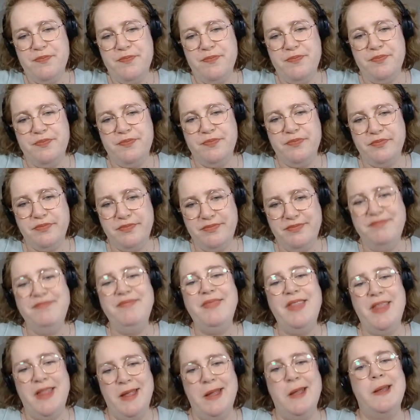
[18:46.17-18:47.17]

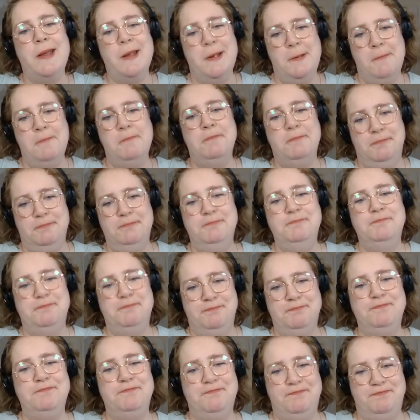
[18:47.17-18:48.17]

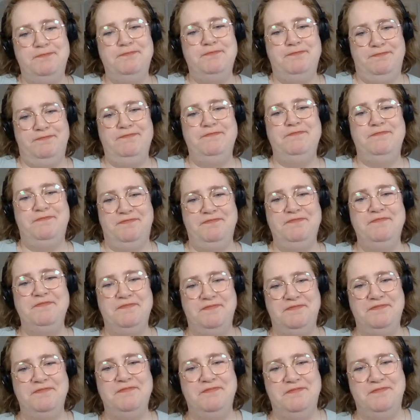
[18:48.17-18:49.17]

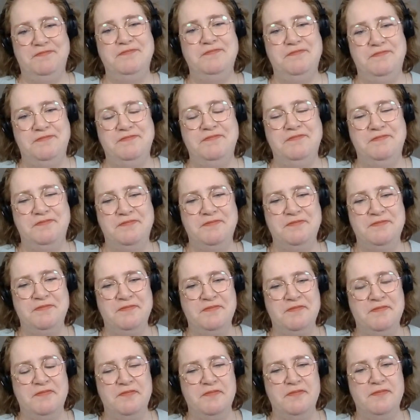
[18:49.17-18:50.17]

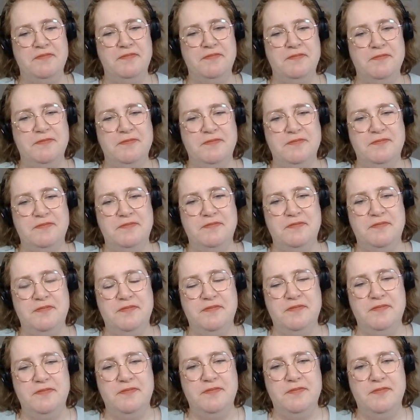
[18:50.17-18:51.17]

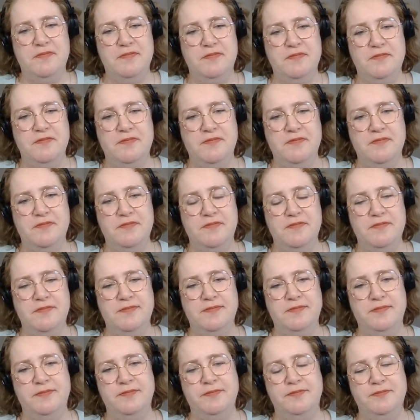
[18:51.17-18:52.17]

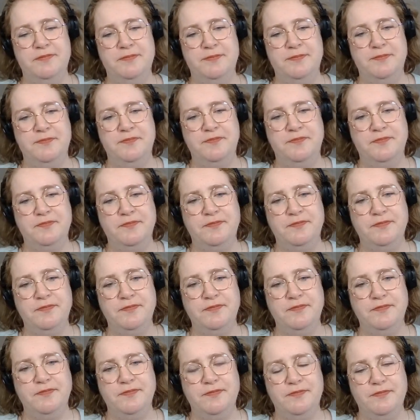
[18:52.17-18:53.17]

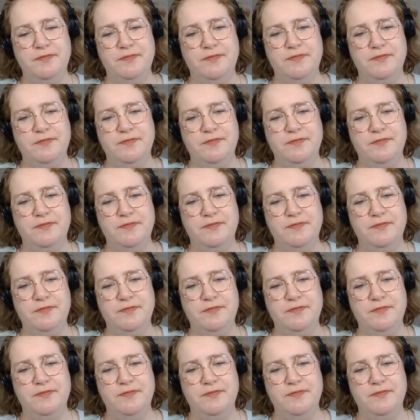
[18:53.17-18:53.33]
This person isn't speaking.